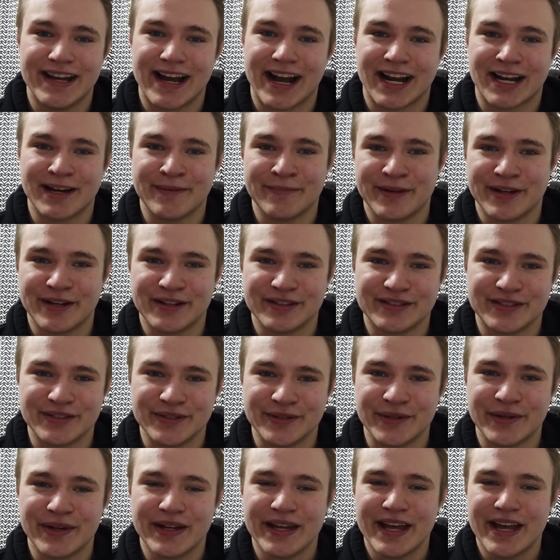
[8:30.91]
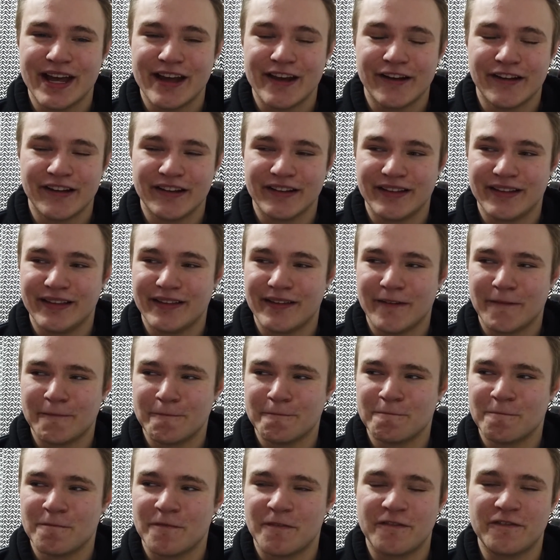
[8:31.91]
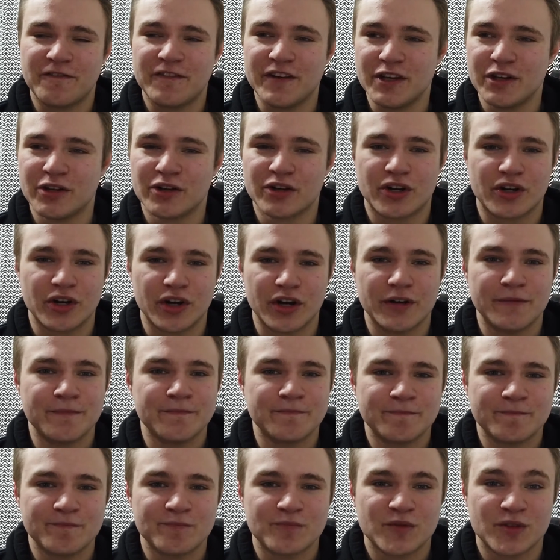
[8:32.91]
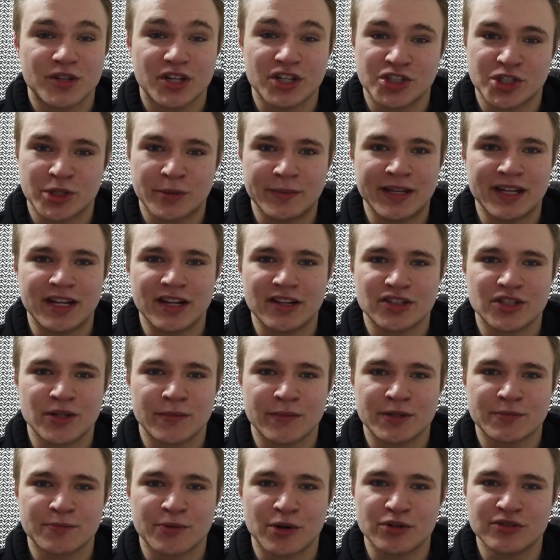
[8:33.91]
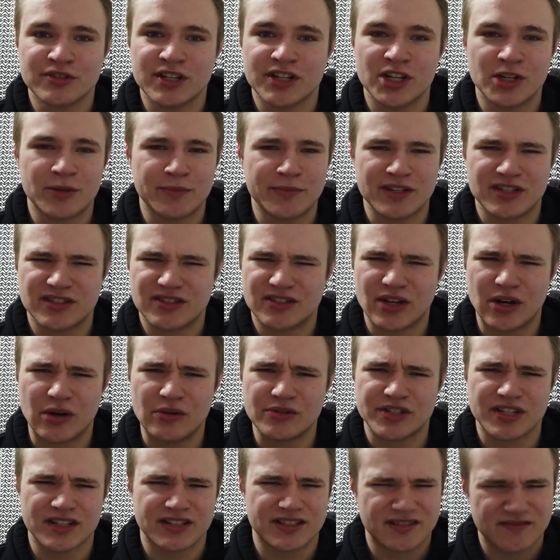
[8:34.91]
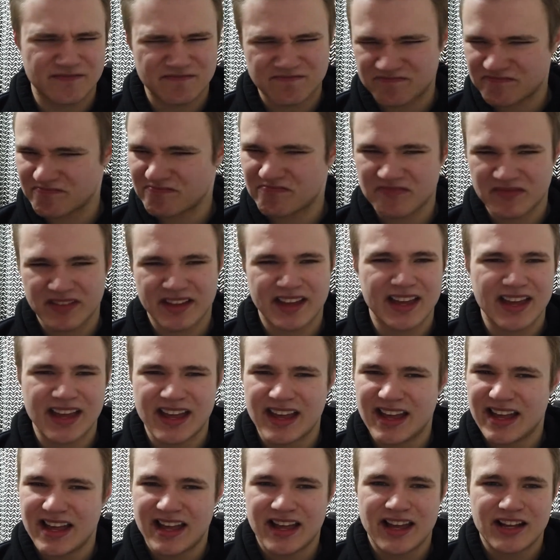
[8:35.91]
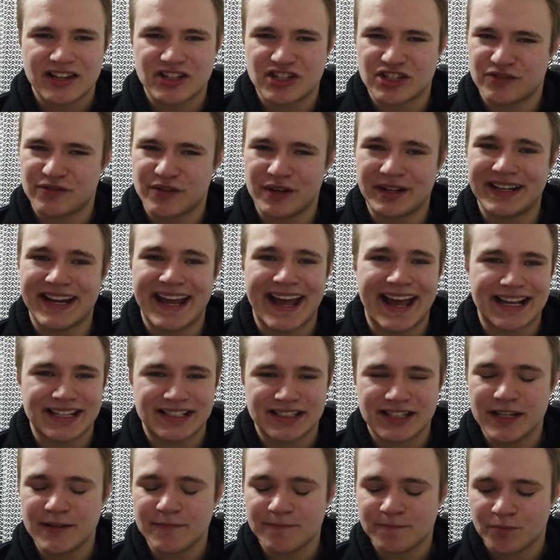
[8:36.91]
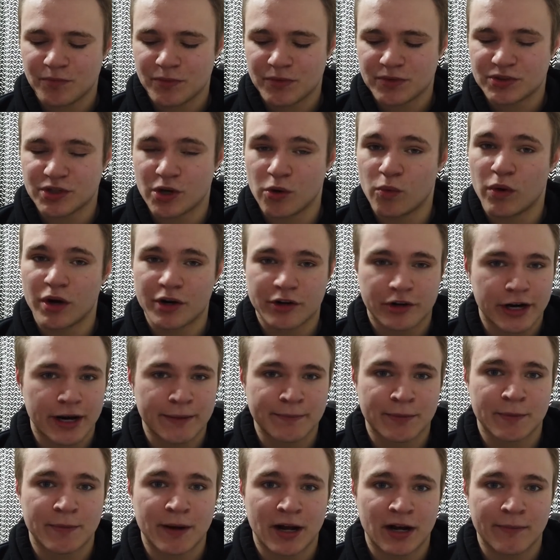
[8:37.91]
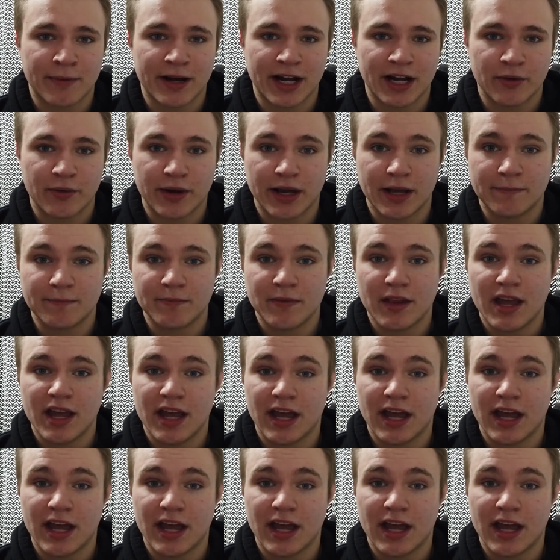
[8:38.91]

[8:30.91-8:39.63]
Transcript: not going to be able to feel good because you'll be eating so much protein. You'll be so just feel nasty. So 1 gram per pound of body weight.